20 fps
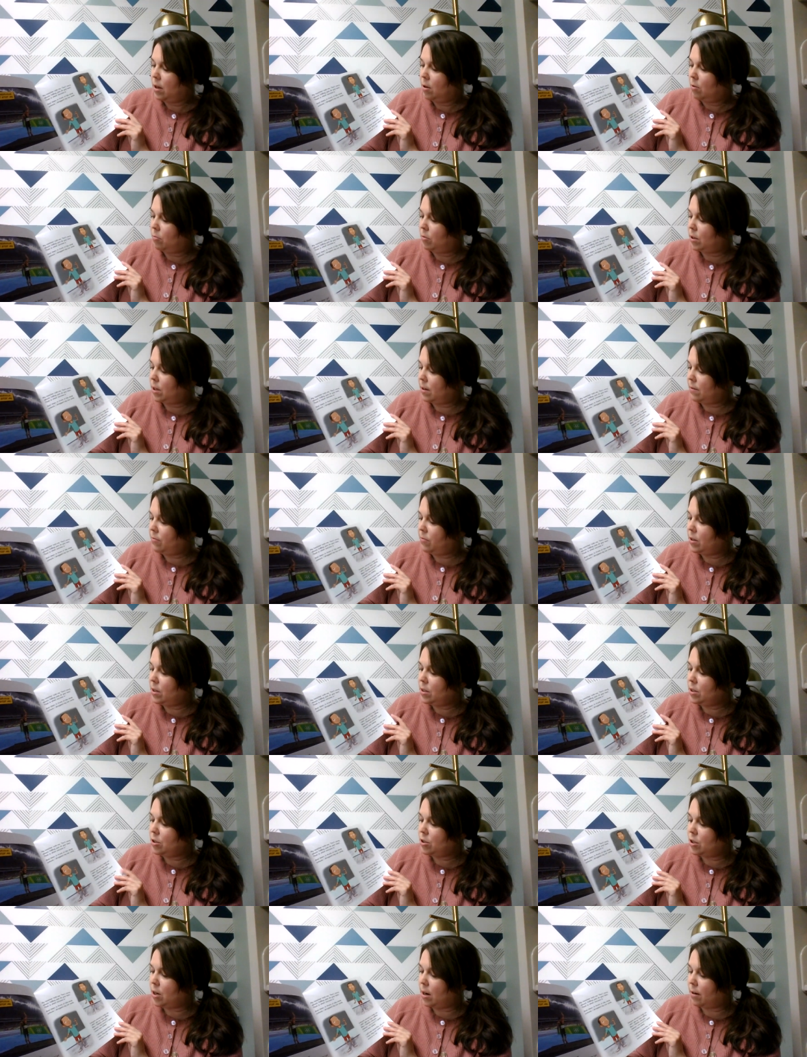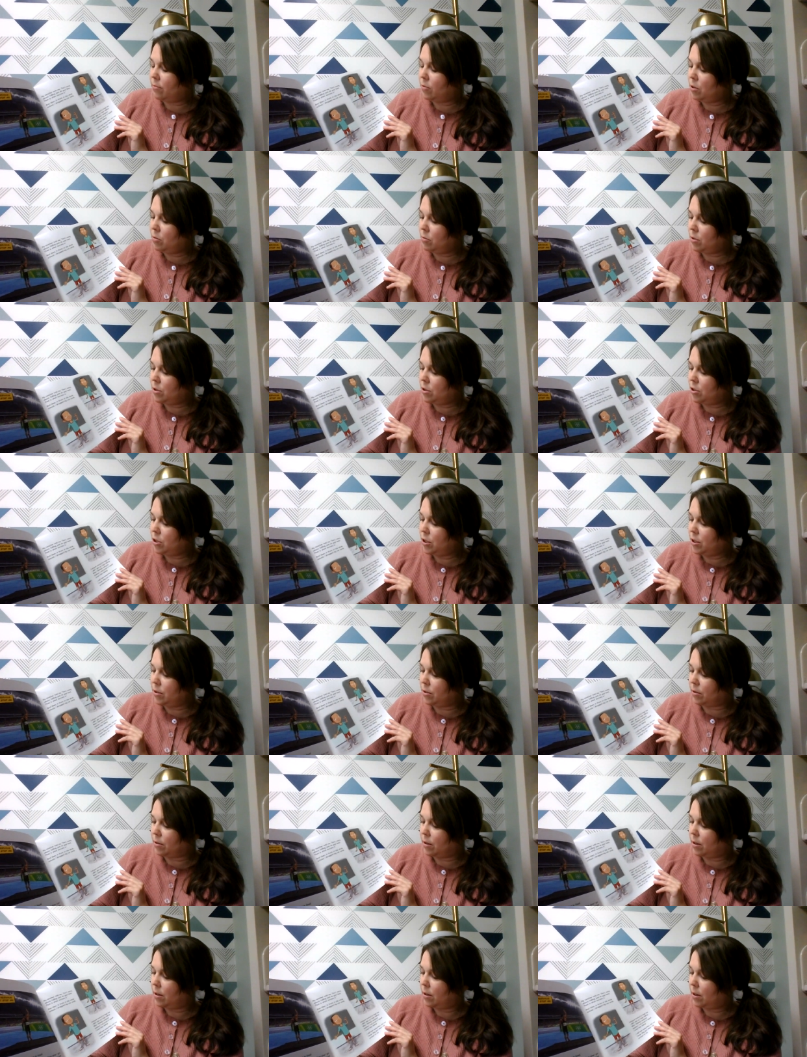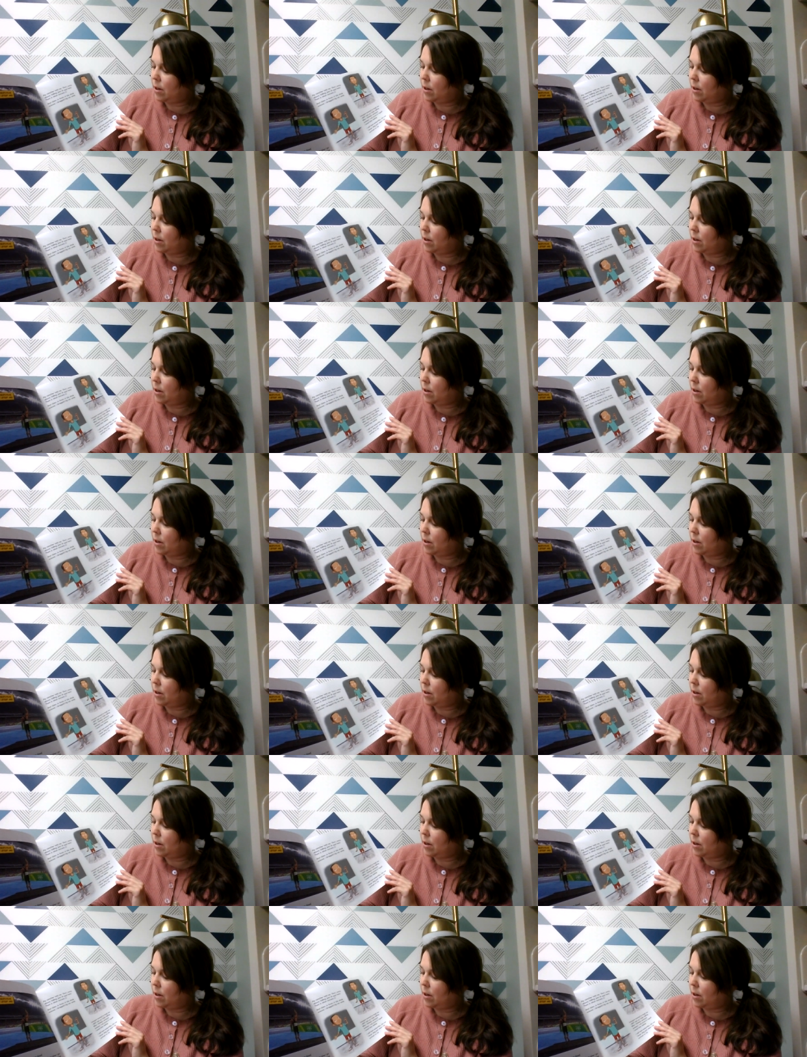When I finished, everyone cheered.